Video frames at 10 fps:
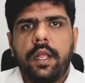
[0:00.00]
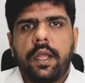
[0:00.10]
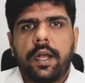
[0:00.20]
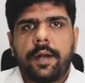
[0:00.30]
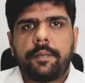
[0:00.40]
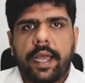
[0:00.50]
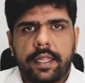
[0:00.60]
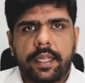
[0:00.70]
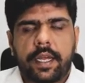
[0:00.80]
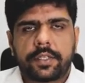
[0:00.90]
um,
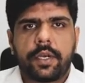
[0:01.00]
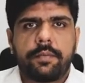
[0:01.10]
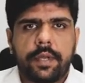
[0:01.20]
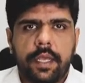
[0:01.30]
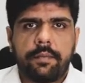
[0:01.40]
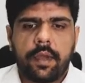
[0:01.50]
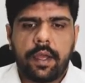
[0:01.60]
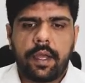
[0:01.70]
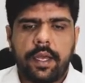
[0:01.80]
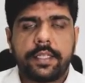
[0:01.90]
and the NASSCOM team.
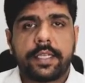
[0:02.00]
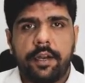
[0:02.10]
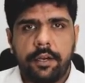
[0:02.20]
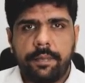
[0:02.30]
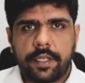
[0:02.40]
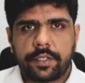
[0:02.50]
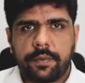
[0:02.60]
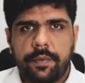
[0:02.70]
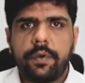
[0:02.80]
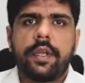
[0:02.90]
Uh, it's a 100-page
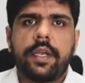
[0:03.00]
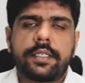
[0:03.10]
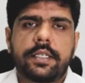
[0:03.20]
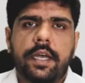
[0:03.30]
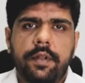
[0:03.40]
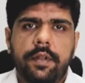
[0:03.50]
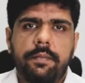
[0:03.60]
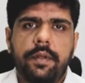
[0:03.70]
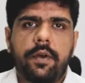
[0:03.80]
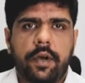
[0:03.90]
report. It's
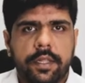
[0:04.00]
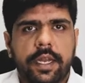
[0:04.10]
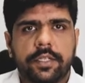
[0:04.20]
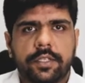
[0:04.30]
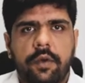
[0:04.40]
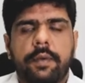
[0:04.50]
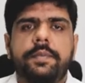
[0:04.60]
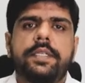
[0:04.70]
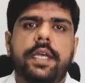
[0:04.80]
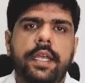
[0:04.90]
available on the NASSCOM
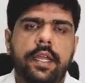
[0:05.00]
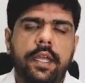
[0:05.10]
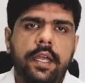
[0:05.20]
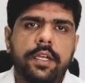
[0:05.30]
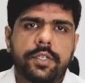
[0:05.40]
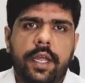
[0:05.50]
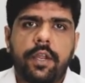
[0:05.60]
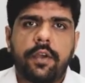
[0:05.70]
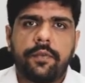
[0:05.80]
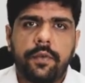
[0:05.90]
website. Should
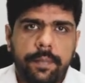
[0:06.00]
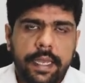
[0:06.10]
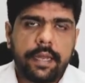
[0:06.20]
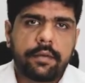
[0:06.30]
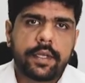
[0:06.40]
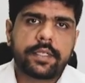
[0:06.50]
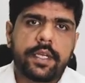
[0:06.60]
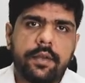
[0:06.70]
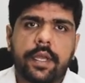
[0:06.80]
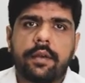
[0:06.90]
any of you be
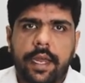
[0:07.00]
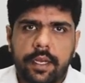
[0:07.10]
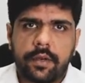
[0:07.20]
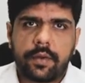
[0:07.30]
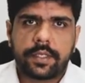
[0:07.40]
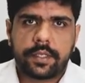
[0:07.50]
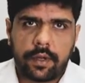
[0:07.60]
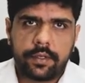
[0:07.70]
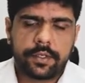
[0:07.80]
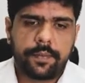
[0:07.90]
interested, you can write into us
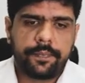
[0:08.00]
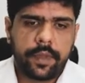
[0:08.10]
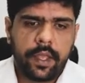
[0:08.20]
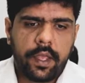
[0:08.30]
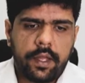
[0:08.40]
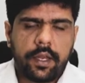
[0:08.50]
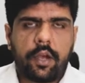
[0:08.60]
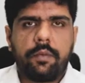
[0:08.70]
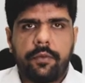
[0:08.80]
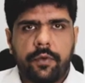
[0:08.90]
also.
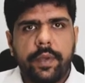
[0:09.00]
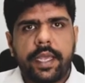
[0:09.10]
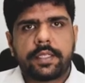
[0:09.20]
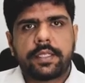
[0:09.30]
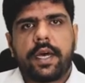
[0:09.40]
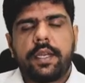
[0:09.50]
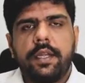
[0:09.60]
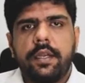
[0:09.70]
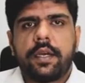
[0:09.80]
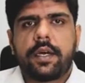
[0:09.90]
Now, before we get
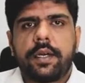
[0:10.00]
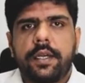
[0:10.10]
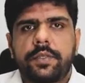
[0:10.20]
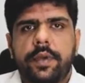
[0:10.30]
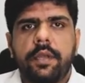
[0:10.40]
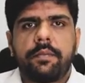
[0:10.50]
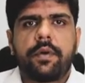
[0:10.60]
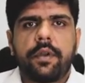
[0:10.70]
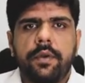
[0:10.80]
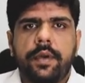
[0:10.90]
started, uh, it's very
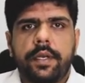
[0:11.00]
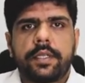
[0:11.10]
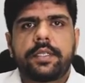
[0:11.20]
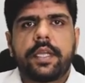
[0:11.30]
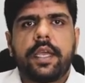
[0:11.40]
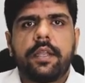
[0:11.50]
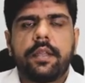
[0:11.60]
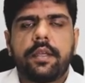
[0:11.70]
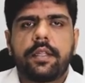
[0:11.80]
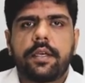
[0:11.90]
important to
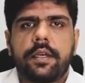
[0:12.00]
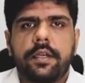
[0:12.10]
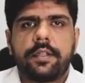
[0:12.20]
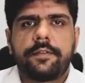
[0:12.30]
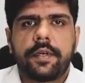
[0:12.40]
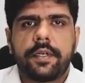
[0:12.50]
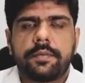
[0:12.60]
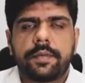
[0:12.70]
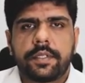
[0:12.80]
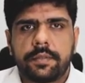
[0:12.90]
understand the, the
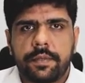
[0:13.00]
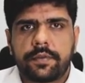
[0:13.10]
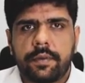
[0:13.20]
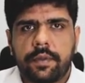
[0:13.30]
first principles from